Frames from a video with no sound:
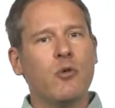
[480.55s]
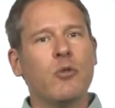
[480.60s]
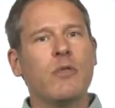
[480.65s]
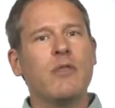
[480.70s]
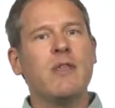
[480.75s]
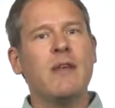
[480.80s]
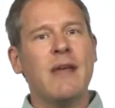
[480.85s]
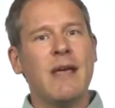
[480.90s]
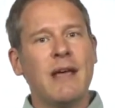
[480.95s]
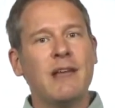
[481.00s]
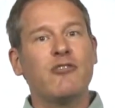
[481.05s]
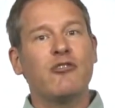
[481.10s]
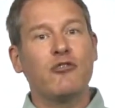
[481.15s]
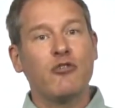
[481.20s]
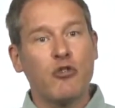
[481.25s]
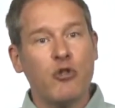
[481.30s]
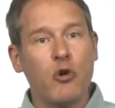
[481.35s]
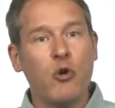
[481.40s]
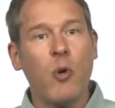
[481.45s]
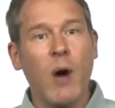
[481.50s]
Dulcinea's
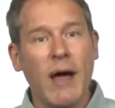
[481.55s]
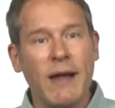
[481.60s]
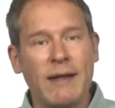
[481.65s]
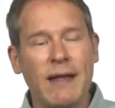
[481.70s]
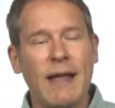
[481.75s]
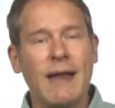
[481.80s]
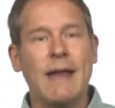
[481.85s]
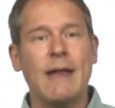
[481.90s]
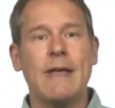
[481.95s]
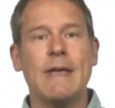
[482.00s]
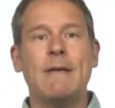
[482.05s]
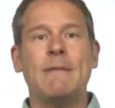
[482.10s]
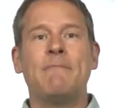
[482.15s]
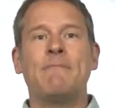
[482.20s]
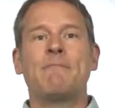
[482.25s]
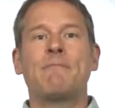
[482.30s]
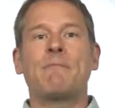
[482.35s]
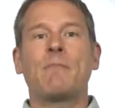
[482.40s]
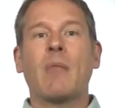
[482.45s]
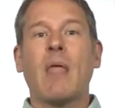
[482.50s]
true identity
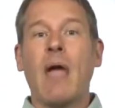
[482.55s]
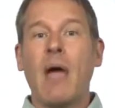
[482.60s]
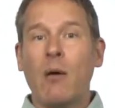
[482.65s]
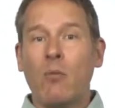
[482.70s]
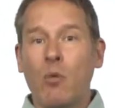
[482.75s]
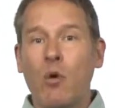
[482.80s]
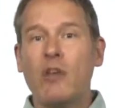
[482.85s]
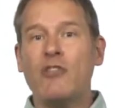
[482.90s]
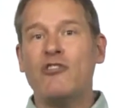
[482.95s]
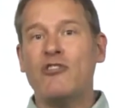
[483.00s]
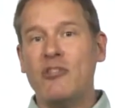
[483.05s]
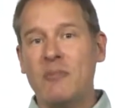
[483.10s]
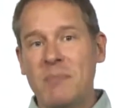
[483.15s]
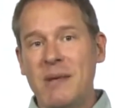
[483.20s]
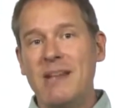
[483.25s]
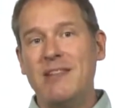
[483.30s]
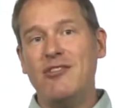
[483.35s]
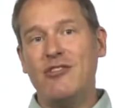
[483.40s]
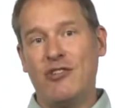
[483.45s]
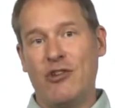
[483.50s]
and what she
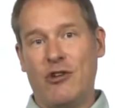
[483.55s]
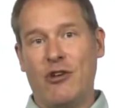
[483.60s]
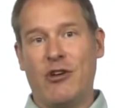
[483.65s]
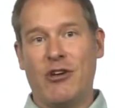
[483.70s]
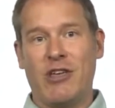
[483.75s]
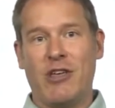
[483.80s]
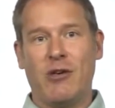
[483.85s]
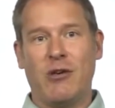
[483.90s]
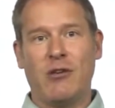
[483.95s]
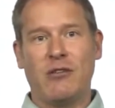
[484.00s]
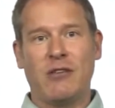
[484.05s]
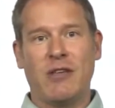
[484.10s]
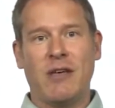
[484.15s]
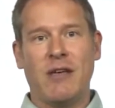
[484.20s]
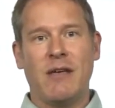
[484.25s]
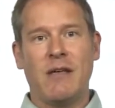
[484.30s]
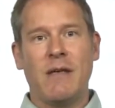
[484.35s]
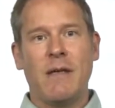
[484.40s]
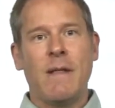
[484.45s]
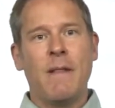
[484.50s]
means to Don
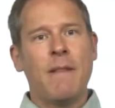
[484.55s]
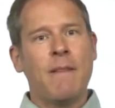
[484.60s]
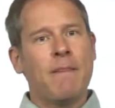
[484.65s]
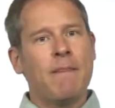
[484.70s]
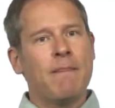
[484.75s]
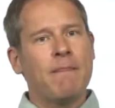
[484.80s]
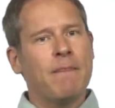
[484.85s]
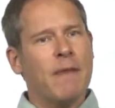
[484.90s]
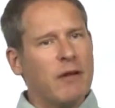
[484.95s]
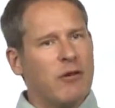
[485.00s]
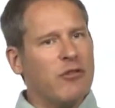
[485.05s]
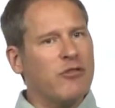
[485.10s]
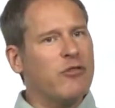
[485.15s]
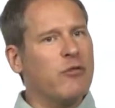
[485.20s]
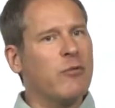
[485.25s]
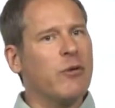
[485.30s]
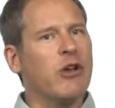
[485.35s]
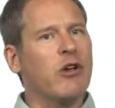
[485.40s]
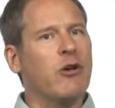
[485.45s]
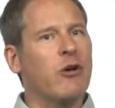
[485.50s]
Quixote. Then there's
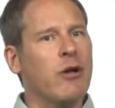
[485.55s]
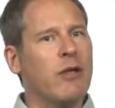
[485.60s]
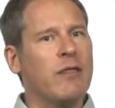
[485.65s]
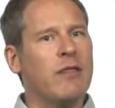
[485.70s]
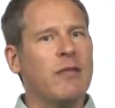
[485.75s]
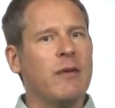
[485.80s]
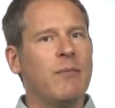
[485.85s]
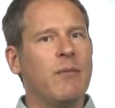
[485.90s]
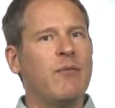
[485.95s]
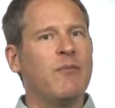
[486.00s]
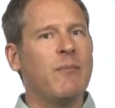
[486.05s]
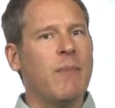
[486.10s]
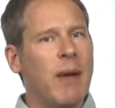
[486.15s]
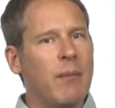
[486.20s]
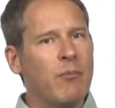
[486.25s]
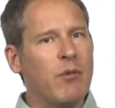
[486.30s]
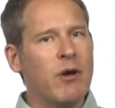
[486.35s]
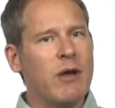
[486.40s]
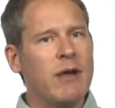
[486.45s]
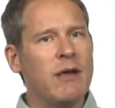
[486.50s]
the recurring theme of
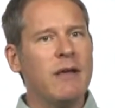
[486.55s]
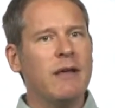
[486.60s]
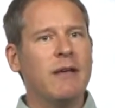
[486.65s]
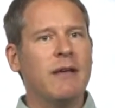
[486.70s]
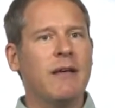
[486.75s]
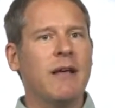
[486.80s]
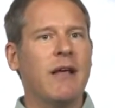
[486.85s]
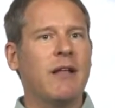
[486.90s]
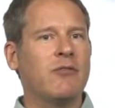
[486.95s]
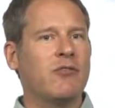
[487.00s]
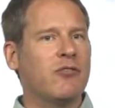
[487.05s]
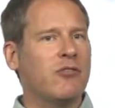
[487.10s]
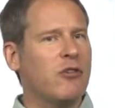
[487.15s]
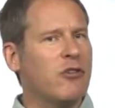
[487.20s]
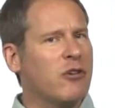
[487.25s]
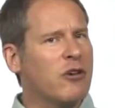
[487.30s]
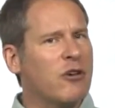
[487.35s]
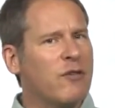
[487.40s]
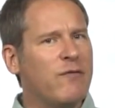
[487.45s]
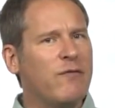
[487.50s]
memory and
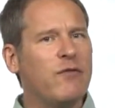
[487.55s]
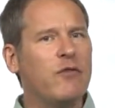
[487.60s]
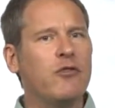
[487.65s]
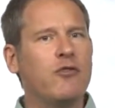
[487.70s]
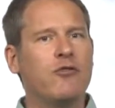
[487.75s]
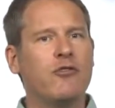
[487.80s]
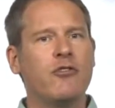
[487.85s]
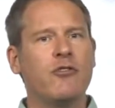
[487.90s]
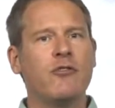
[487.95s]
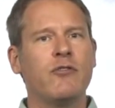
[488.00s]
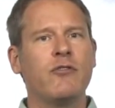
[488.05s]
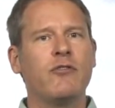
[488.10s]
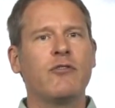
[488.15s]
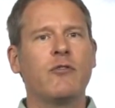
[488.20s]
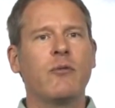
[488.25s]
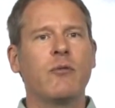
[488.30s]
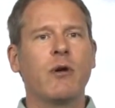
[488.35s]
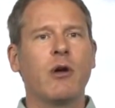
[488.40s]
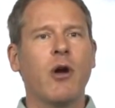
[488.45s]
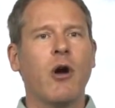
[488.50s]
certain
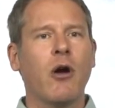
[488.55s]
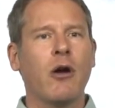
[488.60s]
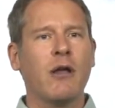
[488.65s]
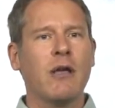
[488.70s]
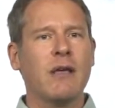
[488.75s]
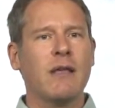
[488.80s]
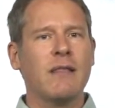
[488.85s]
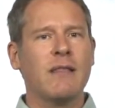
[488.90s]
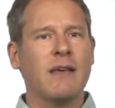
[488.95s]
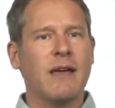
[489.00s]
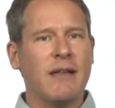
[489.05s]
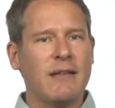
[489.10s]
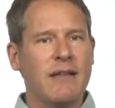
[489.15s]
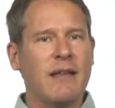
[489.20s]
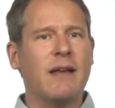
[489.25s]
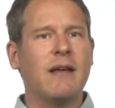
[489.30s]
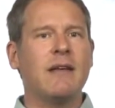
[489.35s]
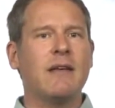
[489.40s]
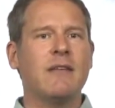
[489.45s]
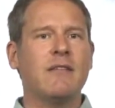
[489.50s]
confusions regarding the
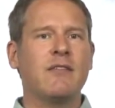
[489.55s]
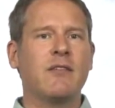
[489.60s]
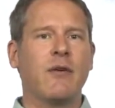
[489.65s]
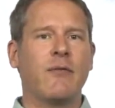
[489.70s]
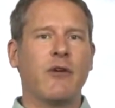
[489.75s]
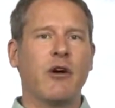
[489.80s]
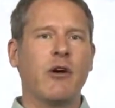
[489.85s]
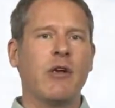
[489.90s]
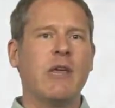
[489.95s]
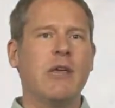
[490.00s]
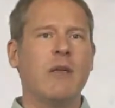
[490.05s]
identities of our